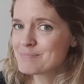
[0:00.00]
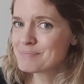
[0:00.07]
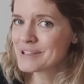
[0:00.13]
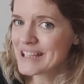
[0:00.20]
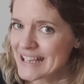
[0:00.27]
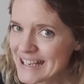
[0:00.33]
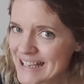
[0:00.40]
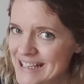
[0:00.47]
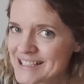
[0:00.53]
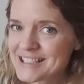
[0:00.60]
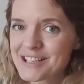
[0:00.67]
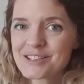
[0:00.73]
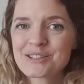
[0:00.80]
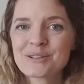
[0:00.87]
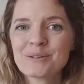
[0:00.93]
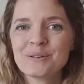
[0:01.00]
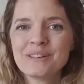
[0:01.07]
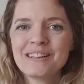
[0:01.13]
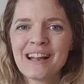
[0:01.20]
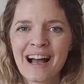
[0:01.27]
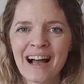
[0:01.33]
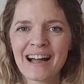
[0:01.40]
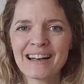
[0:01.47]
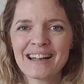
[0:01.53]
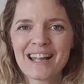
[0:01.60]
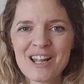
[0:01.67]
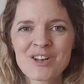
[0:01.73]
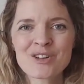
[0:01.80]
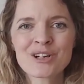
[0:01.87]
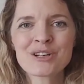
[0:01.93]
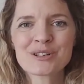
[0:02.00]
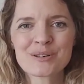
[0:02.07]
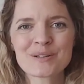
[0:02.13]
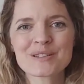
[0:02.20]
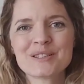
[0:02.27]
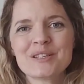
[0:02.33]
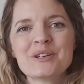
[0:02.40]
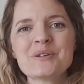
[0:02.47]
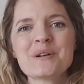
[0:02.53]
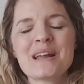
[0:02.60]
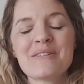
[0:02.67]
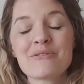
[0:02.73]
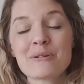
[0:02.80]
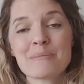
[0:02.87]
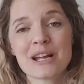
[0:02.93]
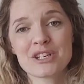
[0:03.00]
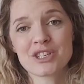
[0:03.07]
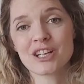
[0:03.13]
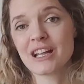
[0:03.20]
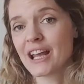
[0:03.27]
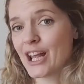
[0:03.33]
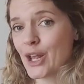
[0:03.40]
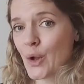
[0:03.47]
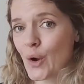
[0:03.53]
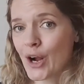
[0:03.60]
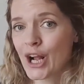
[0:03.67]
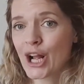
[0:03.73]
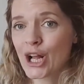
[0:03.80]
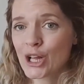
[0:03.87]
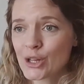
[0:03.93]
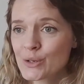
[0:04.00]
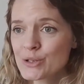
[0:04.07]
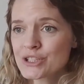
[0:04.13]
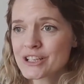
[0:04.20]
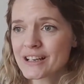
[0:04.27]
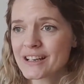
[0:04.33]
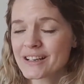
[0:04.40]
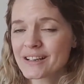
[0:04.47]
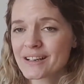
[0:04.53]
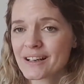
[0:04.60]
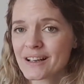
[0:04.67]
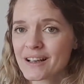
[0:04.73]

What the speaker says: please do not introduce new information in your conclusion.